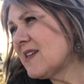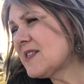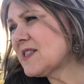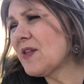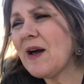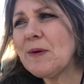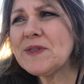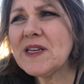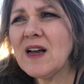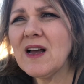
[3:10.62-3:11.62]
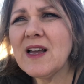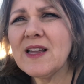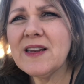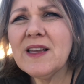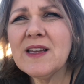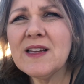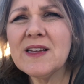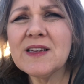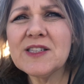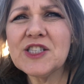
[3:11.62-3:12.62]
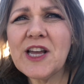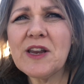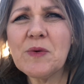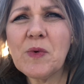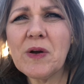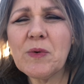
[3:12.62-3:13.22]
So that was on January,